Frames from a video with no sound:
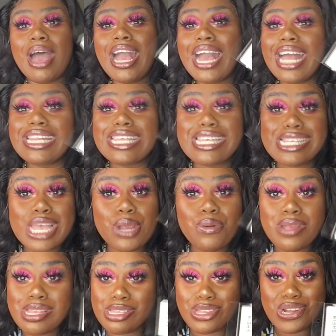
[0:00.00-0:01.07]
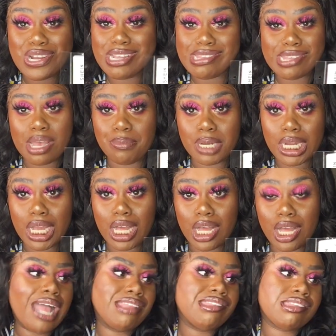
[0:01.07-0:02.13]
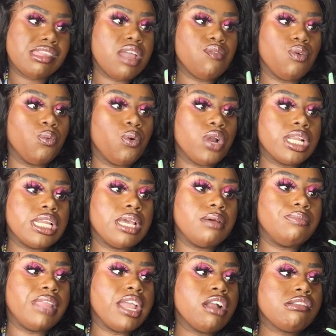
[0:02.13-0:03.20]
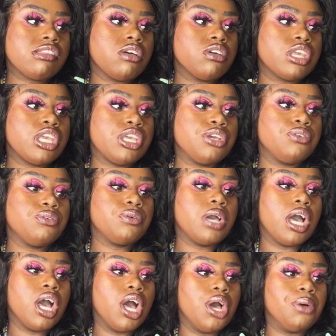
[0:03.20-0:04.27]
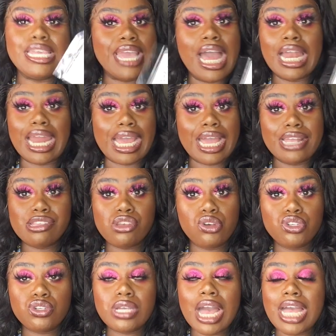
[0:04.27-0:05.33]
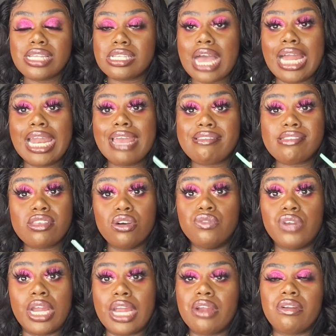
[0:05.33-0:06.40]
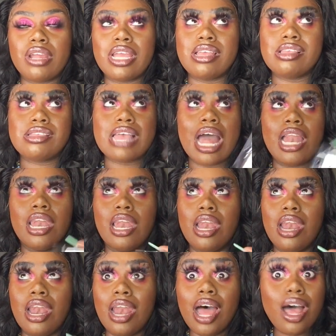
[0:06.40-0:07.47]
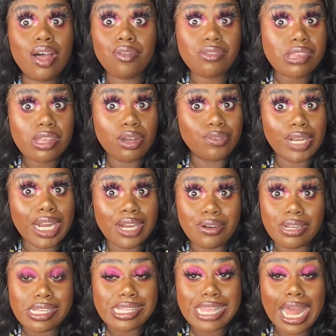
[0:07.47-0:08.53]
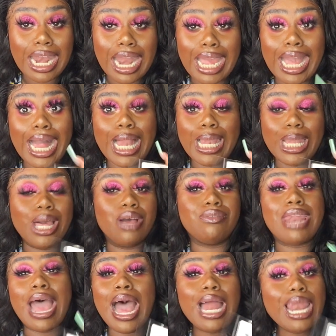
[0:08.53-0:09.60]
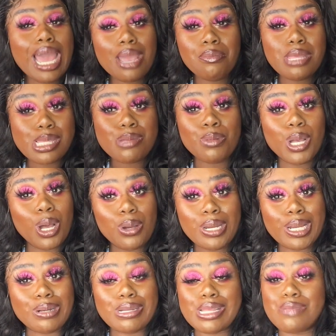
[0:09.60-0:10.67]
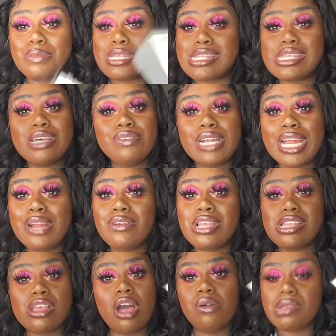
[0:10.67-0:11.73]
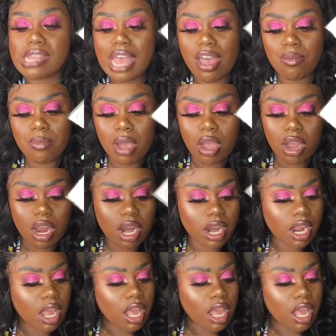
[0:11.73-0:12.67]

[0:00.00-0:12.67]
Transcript: I got these earrings during the summer, y'all. I just never worn them. They are so cute. Yeah, like I told you guys, I like silver earrings. I love silver earrings. I like me some gold earrings, but silver earrings always have my heart.